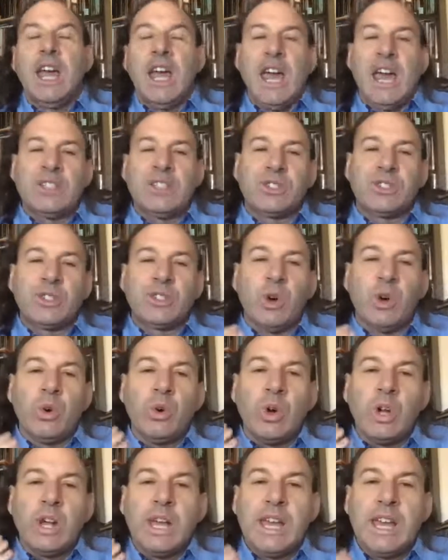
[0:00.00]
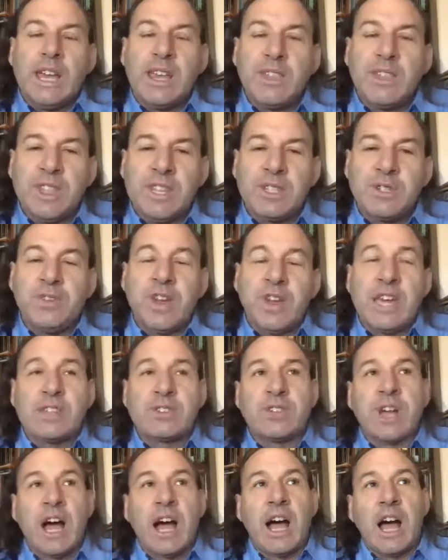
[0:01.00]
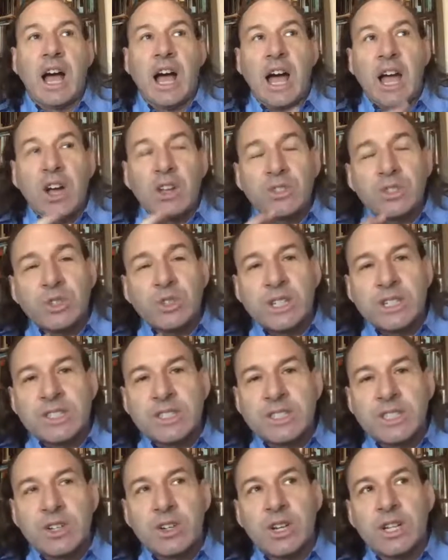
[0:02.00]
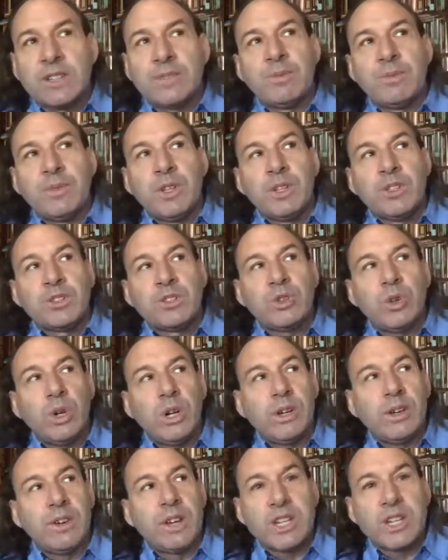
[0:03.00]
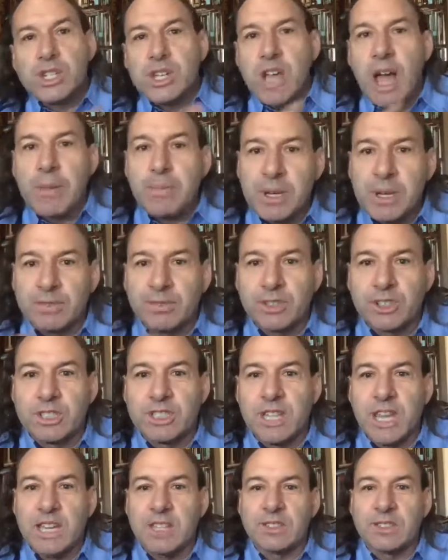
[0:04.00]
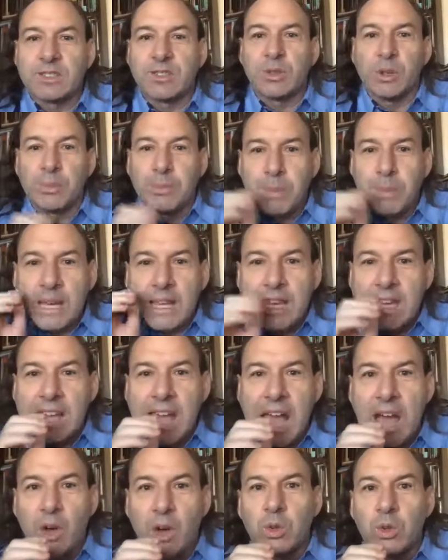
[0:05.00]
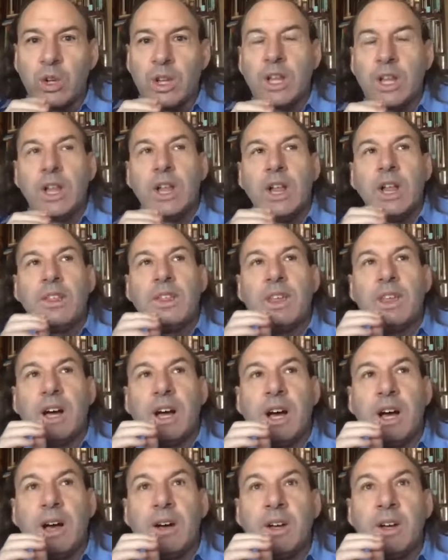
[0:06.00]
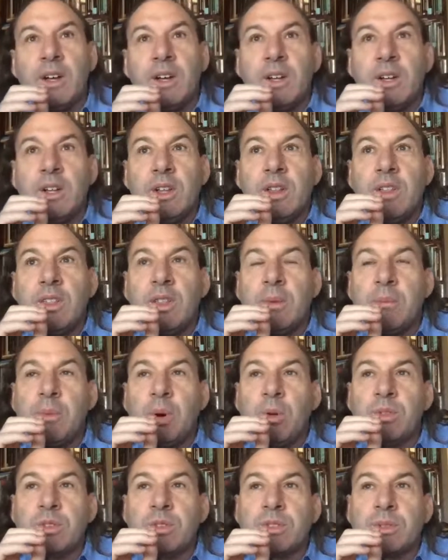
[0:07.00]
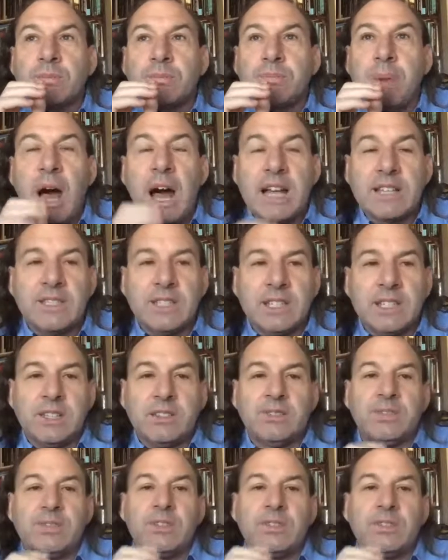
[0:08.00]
And so in this phase, I also consider it sort of a shopping for states, or picking out the most positive